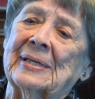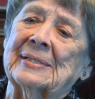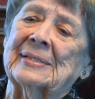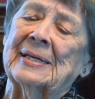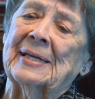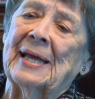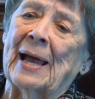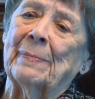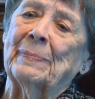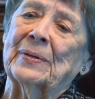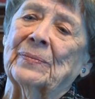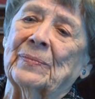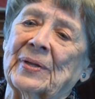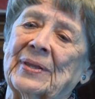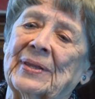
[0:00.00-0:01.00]
This had
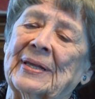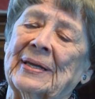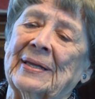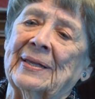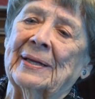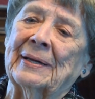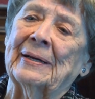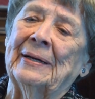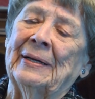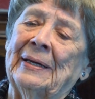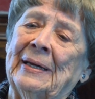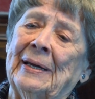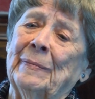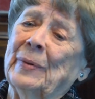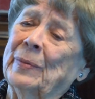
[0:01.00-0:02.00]
happened with the thing,
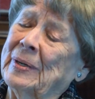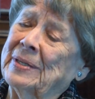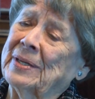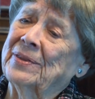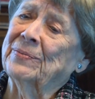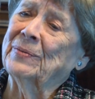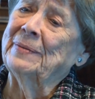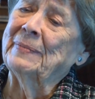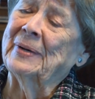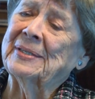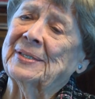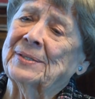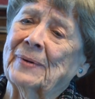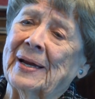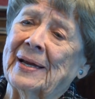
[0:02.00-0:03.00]
but when the three
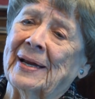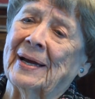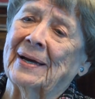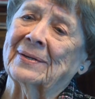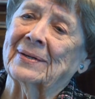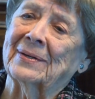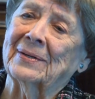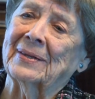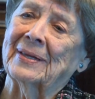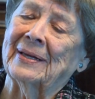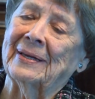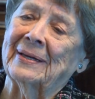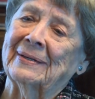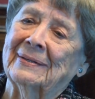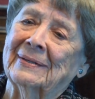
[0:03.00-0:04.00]
months ran out on
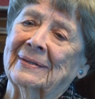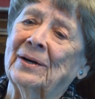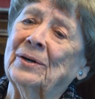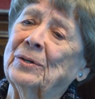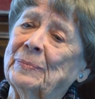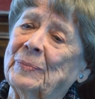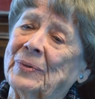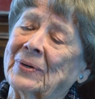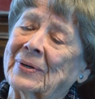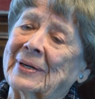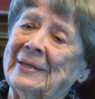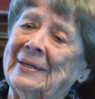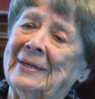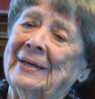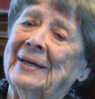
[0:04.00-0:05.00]
the code
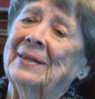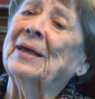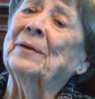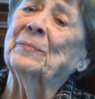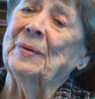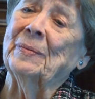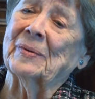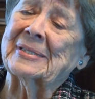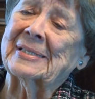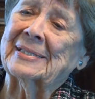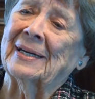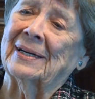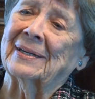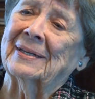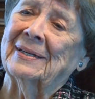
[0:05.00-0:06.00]
book, then we were
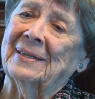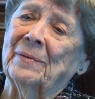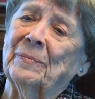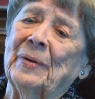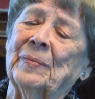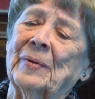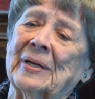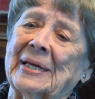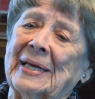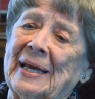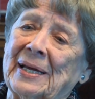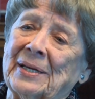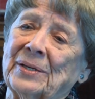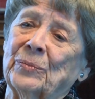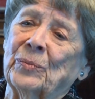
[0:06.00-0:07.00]
stuck. Then we really
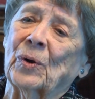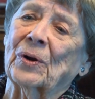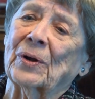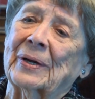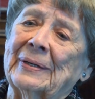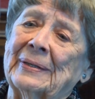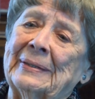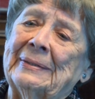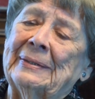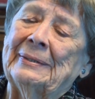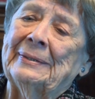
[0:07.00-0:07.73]
had to work.